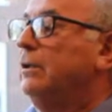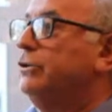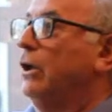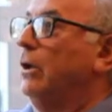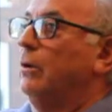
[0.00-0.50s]

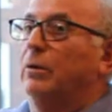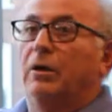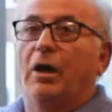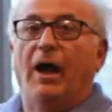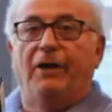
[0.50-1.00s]
So
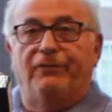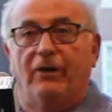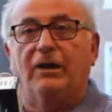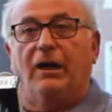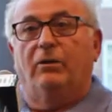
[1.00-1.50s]
I
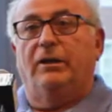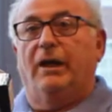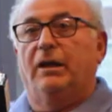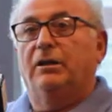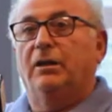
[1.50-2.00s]
found out
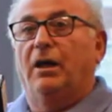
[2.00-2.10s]
that